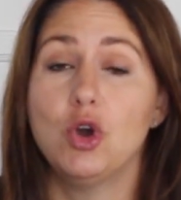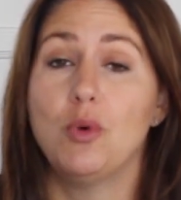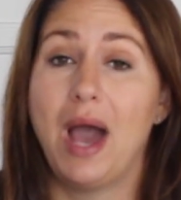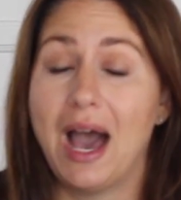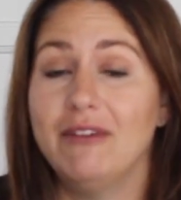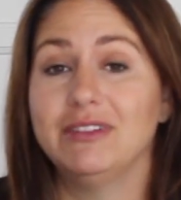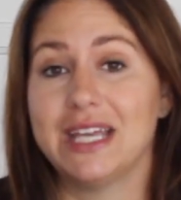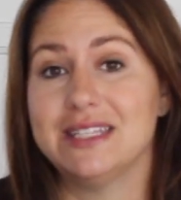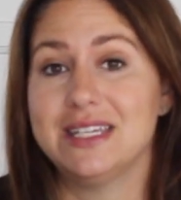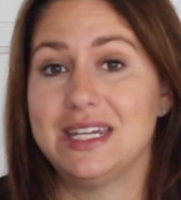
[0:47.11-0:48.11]
who have
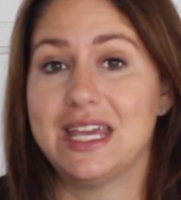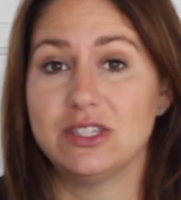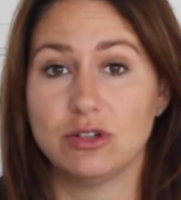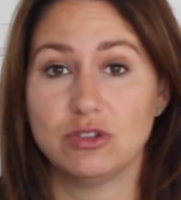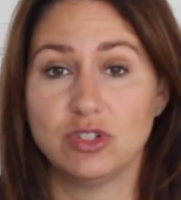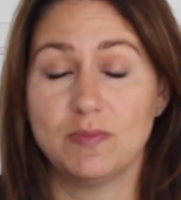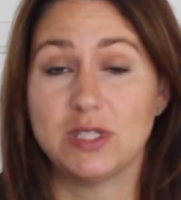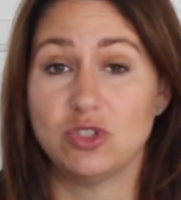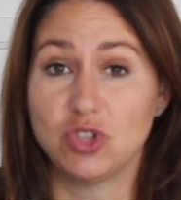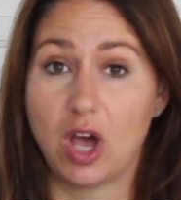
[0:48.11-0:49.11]
landed
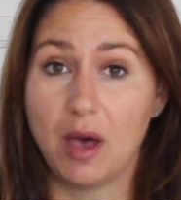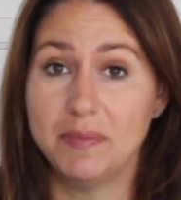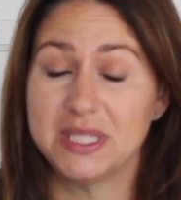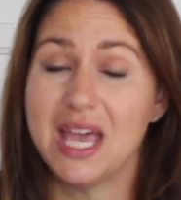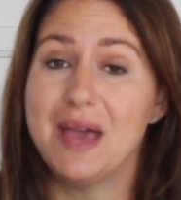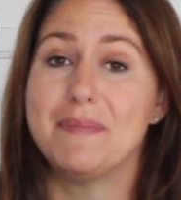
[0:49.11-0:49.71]
internships and jobs